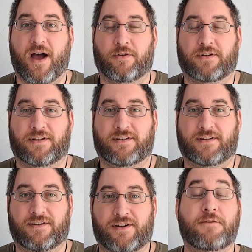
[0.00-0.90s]
out,
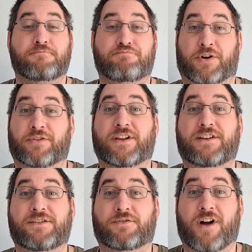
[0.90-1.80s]
birthing a
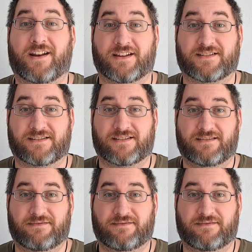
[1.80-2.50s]
new goddess.